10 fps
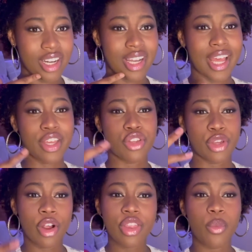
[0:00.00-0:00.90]
Like,
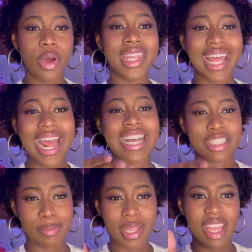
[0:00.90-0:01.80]
you're the one that
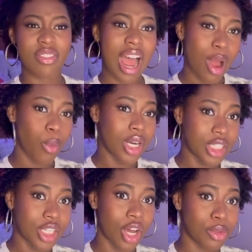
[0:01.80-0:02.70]
asked me if I wanted to
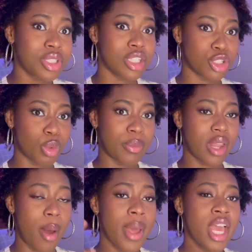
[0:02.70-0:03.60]
go to the swim
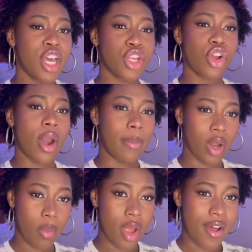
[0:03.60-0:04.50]
club. They're gonna blow
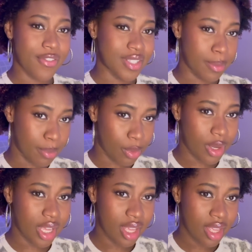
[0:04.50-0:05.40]
me off for some
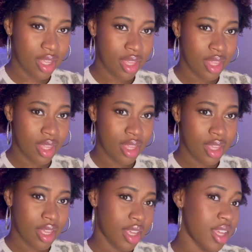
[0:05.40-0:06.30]
boy.
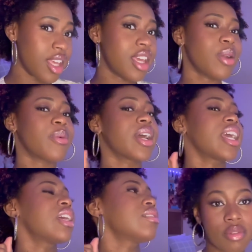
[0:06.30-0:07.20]
He can
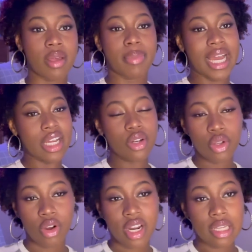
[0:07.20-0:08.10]
wait. And back in New
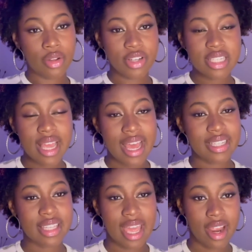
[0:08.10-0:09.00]
York, Larissa
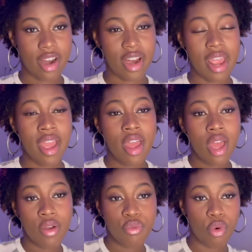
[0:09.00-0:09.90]
asked Carrie
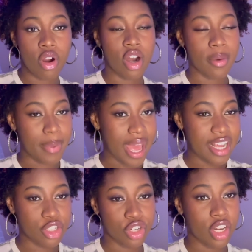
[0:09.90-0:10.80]
for her bag
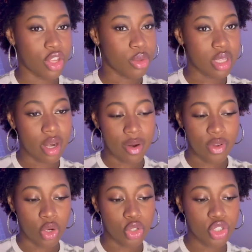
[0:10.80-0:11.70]
so she can use it in a
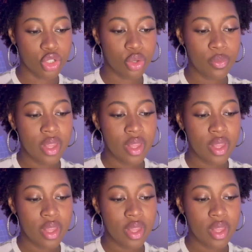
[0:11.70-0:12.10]
photo shoot.